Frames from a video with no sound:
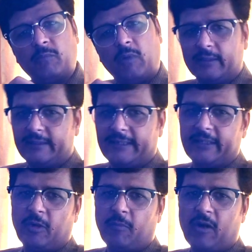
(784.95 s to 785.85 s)
bothering
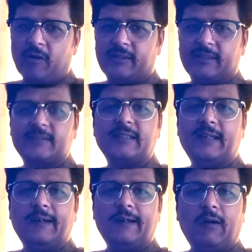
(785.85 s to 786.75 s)
you about this
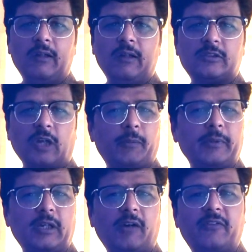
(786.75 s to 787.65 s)
whole
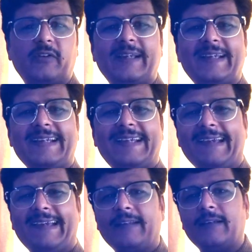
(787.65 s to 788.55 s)
topic of
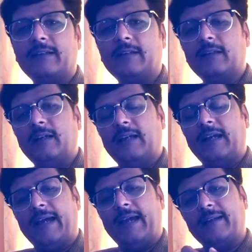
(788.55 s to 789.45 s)
career
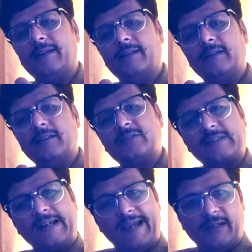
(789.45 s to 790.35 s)
and
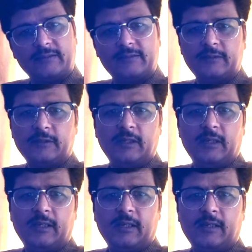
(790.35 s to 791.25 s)
stress,
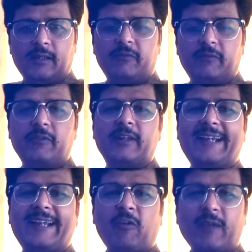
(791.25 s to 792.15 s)
we will
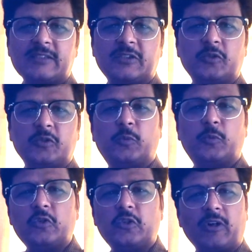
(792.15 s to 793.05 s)
request you to
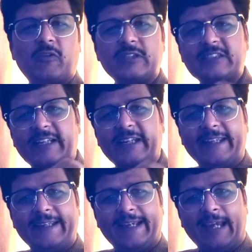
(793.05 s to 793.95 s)
put your question
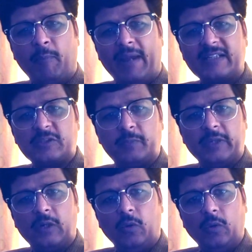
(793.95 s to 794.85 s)
in comments
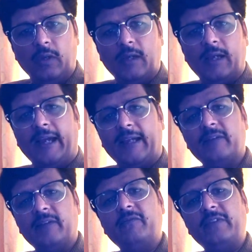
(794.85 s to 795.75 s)
below,
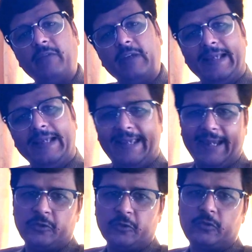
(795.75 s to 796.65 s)
and we will
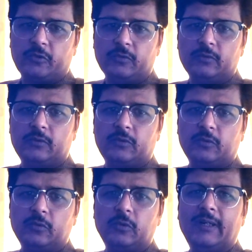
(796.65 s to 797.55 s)
get you
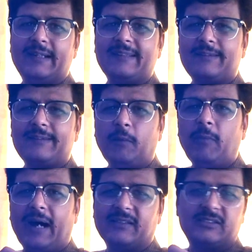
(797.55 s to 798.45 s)
to some
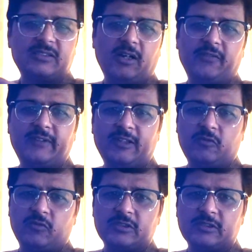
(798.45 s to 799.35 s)
answer of that
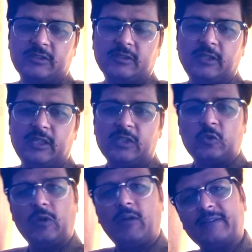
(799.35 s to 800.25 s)
question
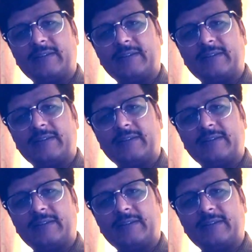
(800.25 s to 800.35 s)
to our